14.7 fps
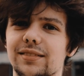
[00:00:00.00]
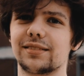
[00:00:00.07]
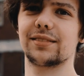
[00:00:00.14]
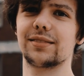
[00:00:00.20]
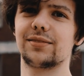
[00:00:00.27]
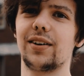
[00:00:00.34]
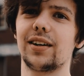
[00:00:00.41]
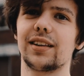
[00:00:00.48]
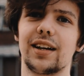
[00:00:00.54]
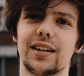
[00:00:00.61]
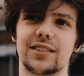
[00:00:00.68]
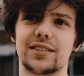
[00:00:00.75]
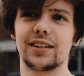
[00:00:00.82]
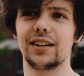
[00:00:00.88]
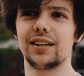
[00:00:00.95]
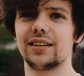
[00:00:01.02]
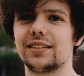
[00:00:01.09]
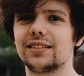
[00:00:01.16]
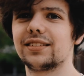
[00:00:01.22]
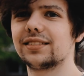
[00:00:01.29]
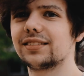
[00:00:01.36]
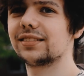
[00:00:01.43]
Yeah, fuck, fuck the six.
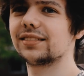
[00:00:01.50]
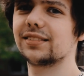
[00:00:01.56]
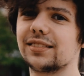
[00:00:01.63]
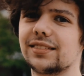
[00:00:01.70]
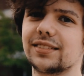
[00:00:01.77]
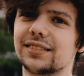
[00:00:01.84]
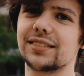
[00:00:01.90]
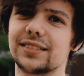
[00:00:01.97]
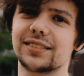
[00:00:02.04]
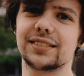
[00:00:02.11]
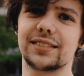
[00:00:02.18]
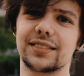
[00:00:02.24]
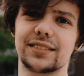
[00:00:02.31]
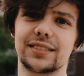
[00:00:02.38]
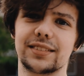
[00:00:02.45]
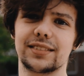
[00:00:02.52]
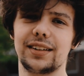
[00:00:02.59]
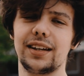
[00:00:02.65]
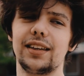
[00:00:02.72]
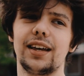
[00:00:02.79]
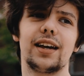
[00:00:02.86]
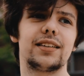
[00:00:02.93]
Just, just get this. If you're, if
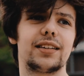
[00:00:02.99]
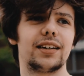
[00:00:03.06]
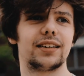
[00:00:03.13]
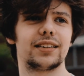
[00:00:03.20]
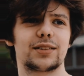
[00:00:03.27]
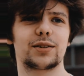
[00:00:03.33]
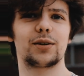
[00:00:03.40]
get you're the It's